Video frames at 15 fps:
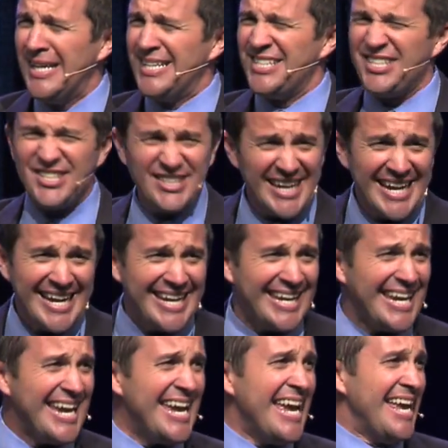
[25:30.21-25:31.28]

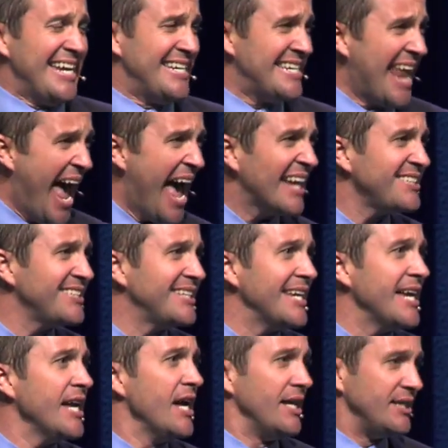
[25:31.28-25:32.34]
stinky,
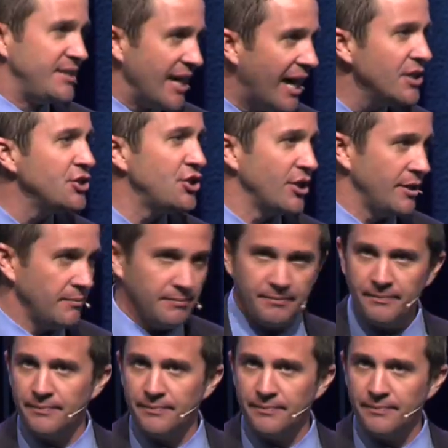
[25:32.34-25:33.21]
nasty dungeon.